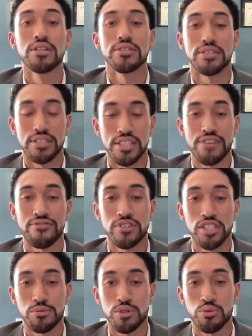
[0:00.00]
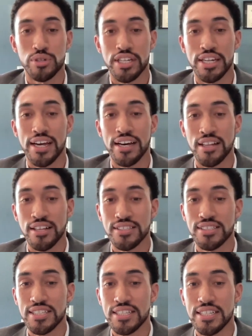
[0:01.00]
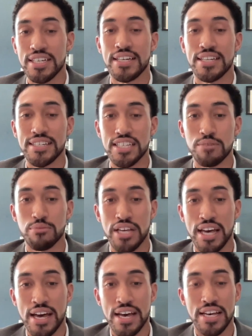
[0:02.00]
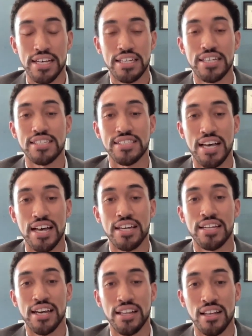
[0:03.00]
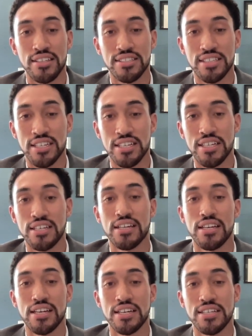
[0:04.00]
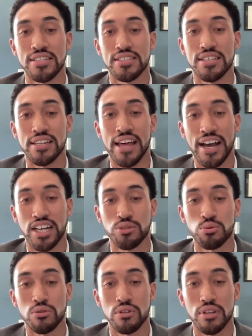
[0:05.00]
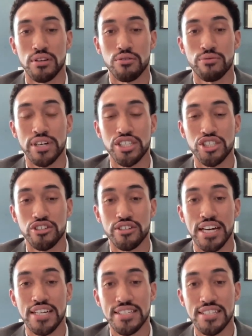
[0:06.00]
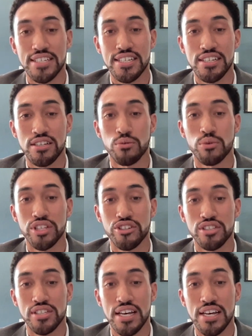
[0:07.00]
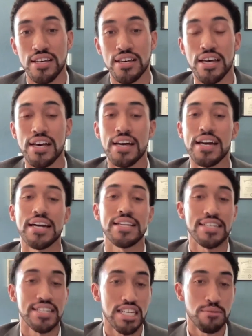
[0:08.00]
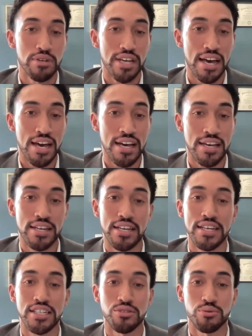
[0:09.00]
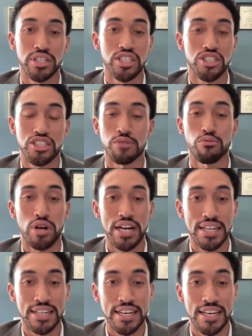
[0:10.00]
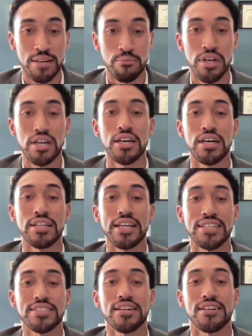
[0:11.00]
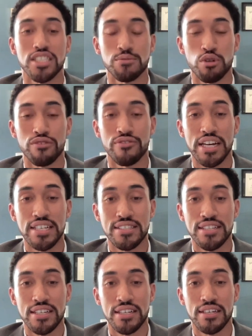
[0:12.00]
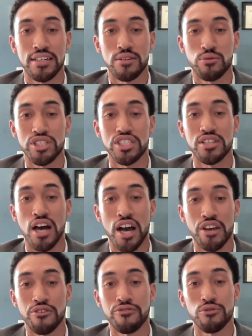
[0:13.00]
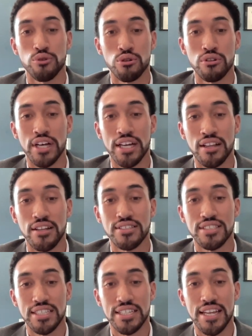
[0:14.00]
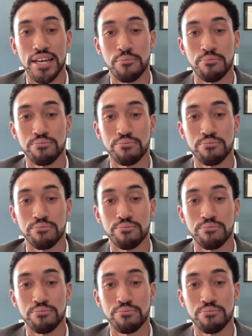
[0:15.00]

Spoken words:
The difference between an LLC and a DBA is that an LLC is an actual registered entity with your state, and a DBA is really just a brand name that's customer-facing, which is not your full LLC name.